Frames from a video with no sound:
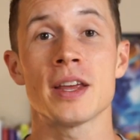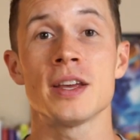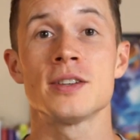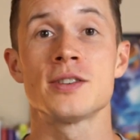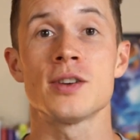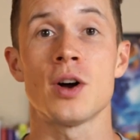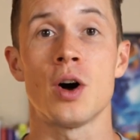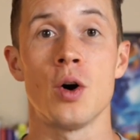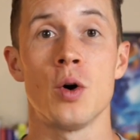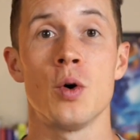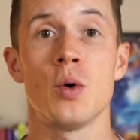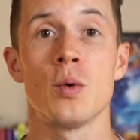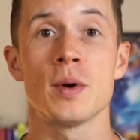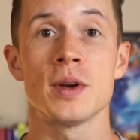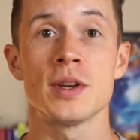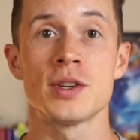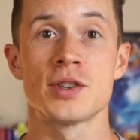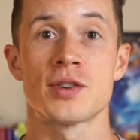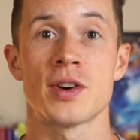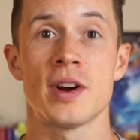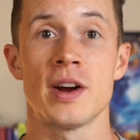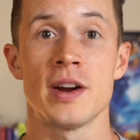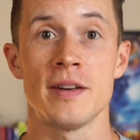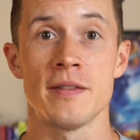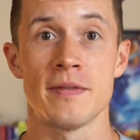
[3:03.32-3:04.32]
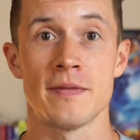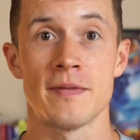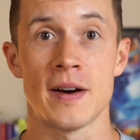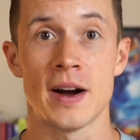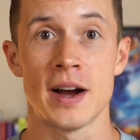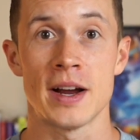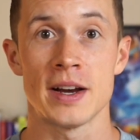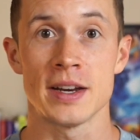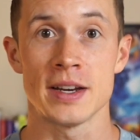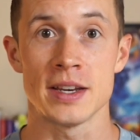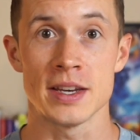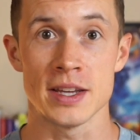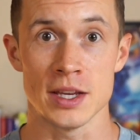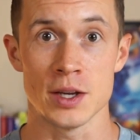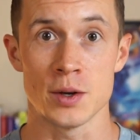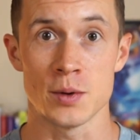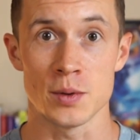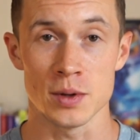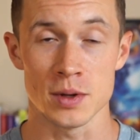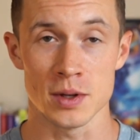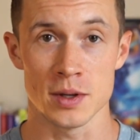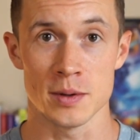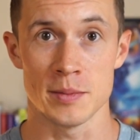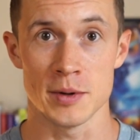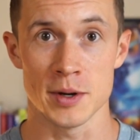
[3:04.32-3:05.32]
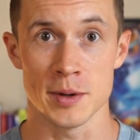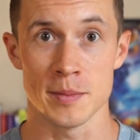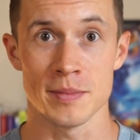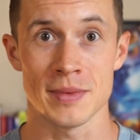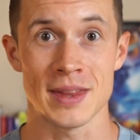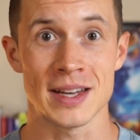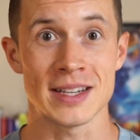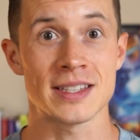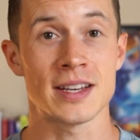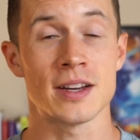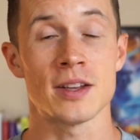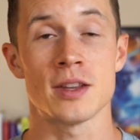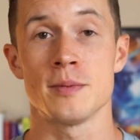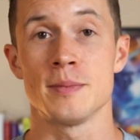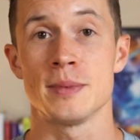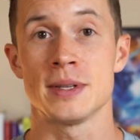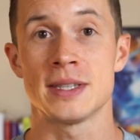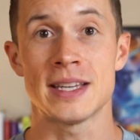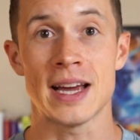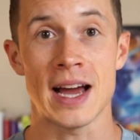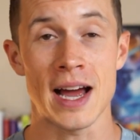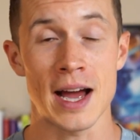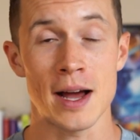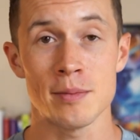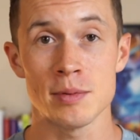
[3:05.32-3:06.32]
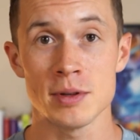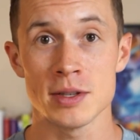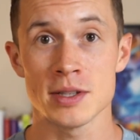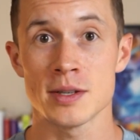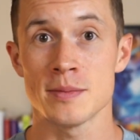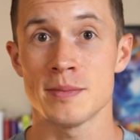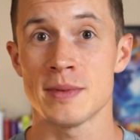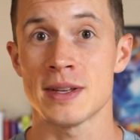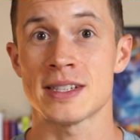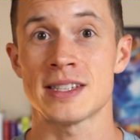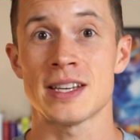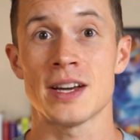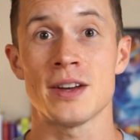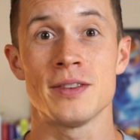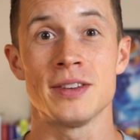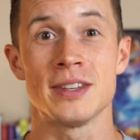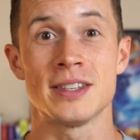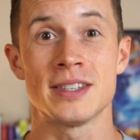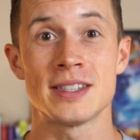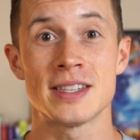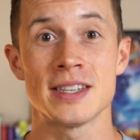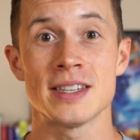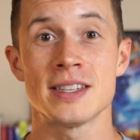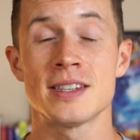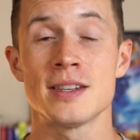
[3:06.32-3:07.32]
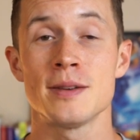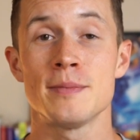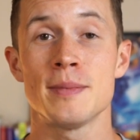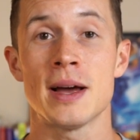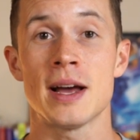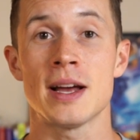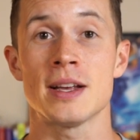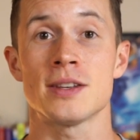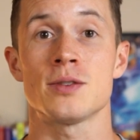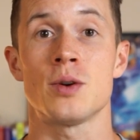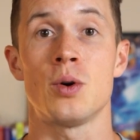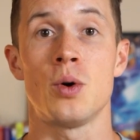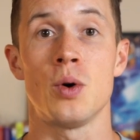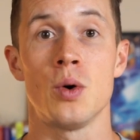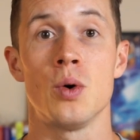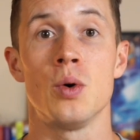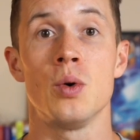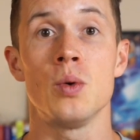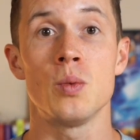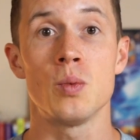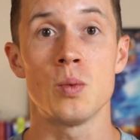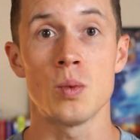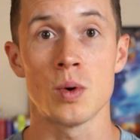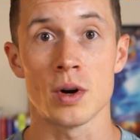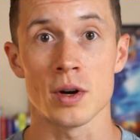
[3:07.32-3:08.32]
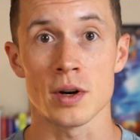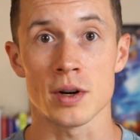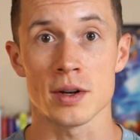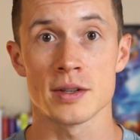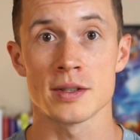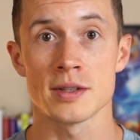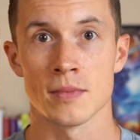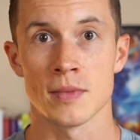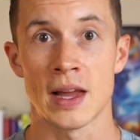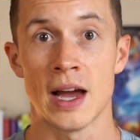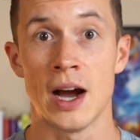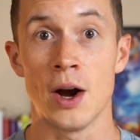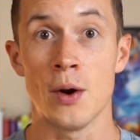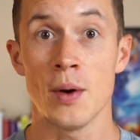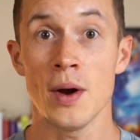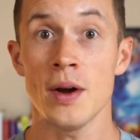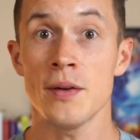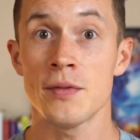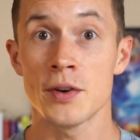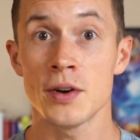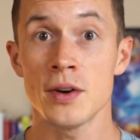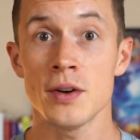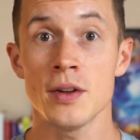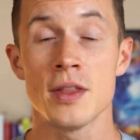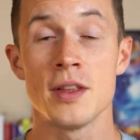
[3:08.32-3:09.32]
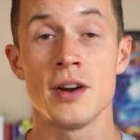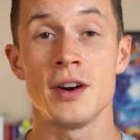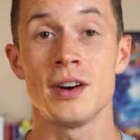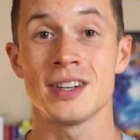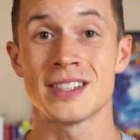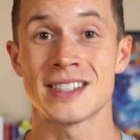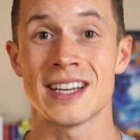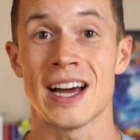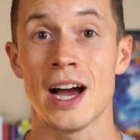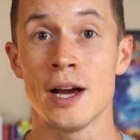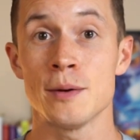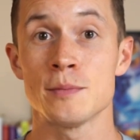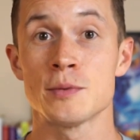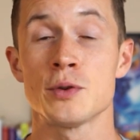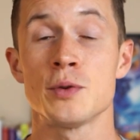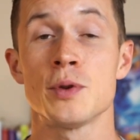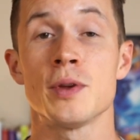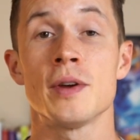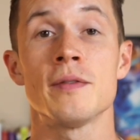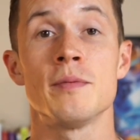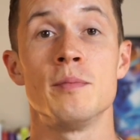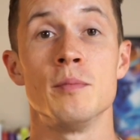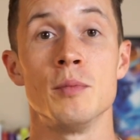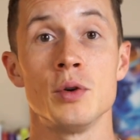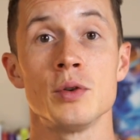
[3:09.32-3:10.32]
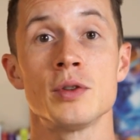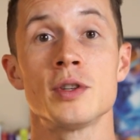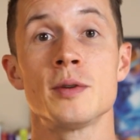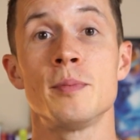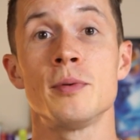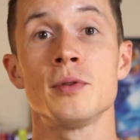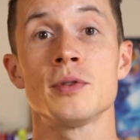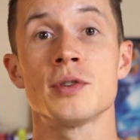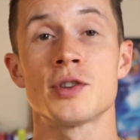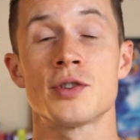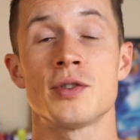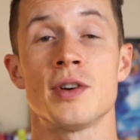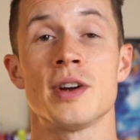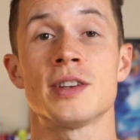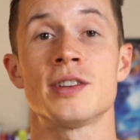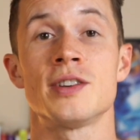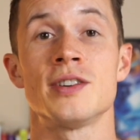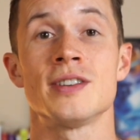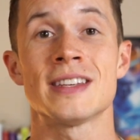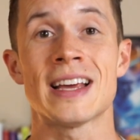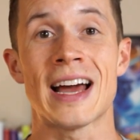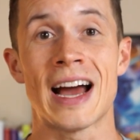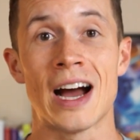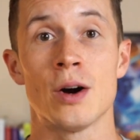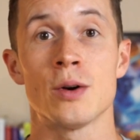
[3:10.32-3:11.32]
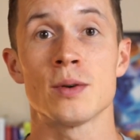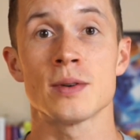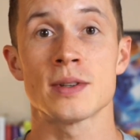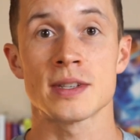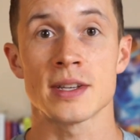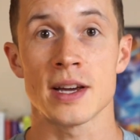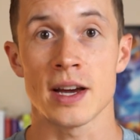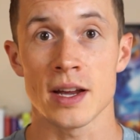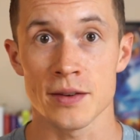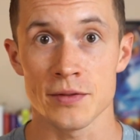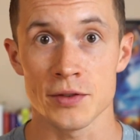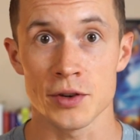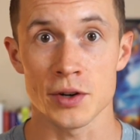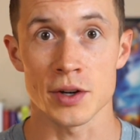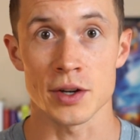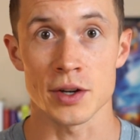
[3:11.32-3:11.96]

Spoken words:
is always trying to find an equilibrium. That's how the metabolism, that's how the system as a whole works. However, there are times when you have multiple stressors outside of your